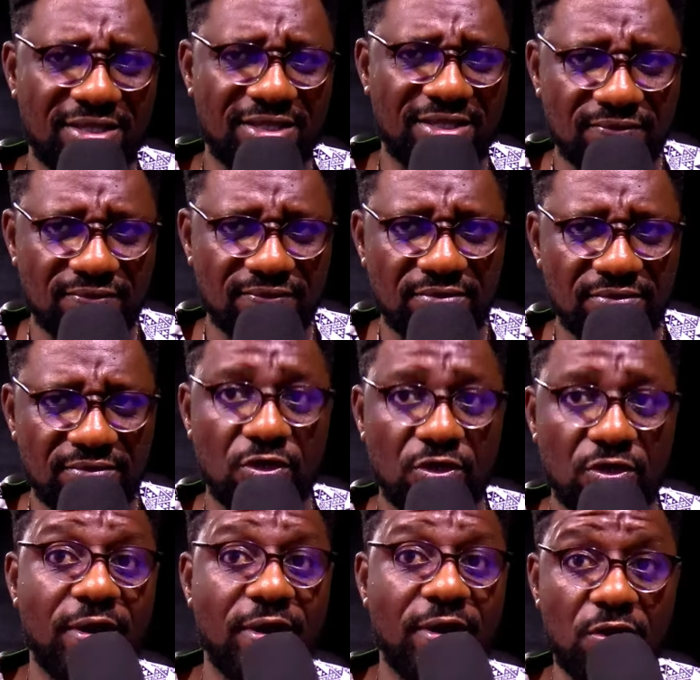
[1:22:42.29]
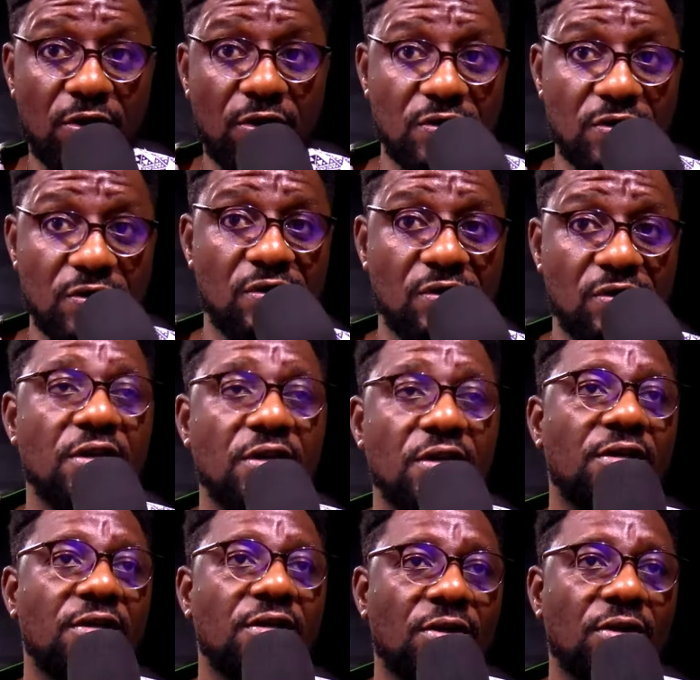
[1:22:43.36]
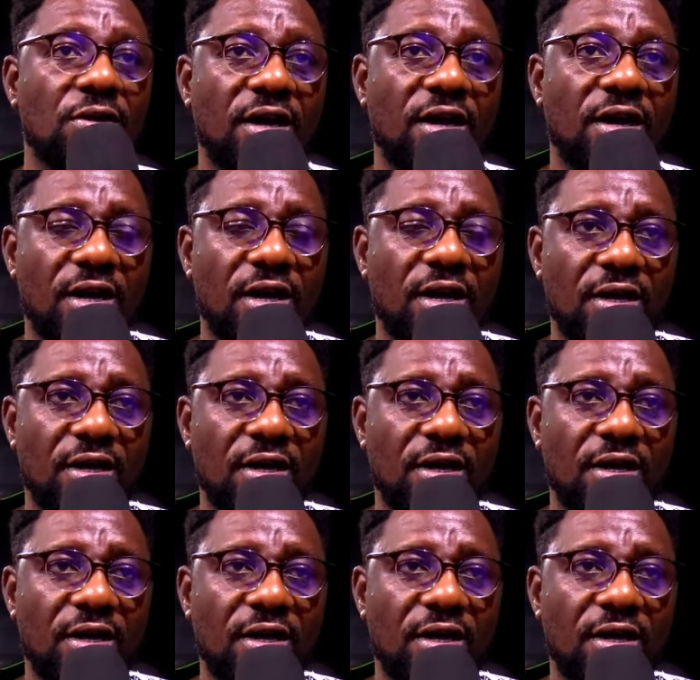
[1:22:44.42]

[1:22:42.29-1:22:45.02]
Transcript: So depending on what